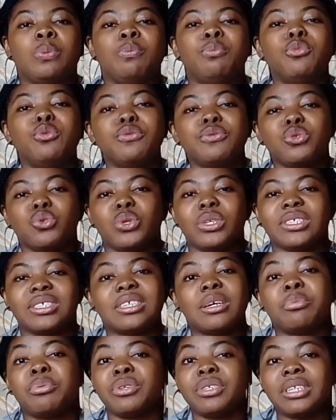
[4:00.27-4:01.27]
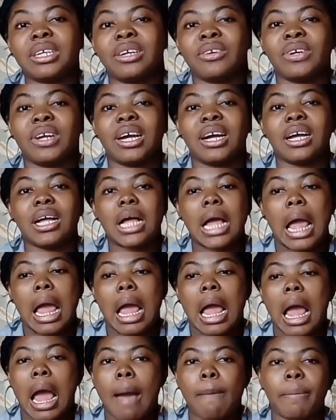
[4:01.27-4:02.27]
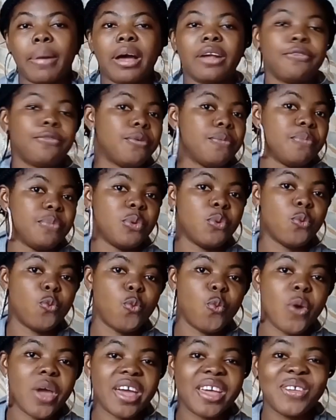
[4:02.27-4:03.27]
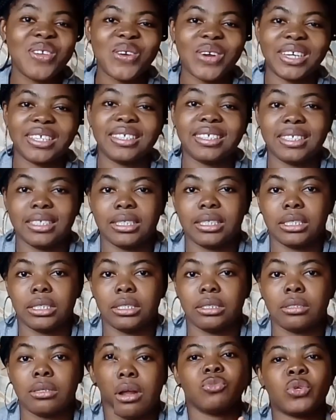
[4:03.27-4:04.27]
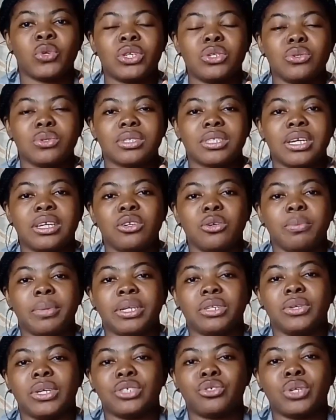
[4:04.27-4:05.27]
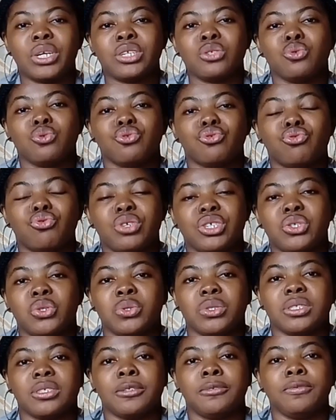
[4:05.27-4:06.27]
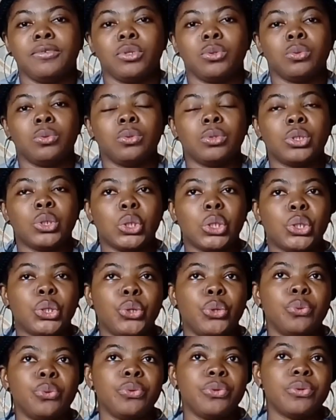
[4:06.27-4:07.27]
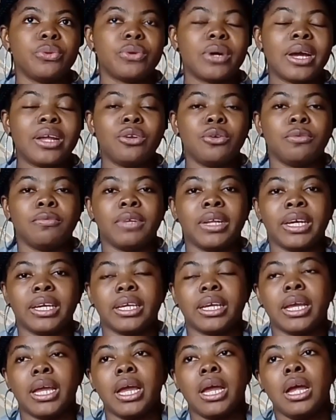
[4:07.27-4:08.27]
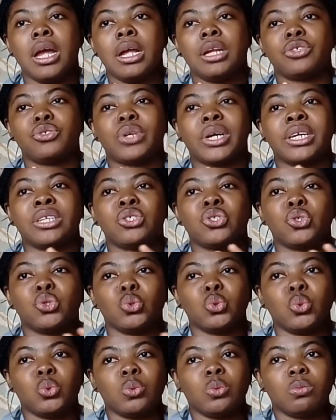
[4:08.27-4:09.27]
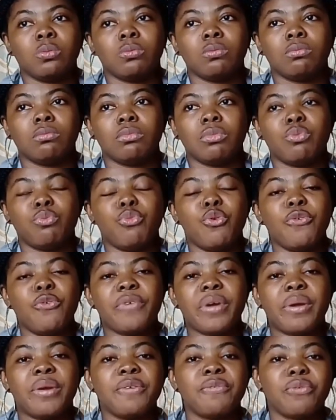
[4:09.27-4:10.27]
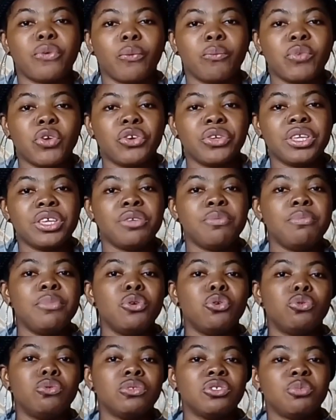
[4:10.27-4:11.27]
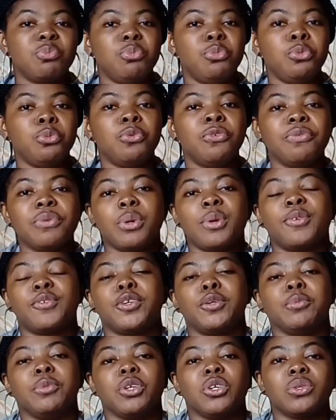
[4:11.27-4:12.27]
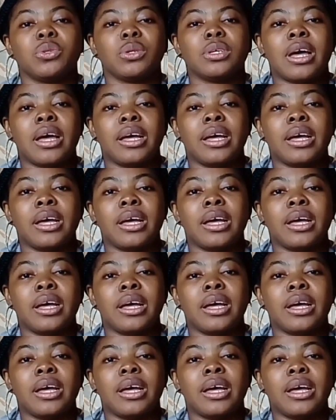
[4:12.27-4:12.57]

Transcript: move to a separate area apart from where you are sitting. When you stand up and you are trying to stretch yourself, you kind of like try to move away from your emails, move away from your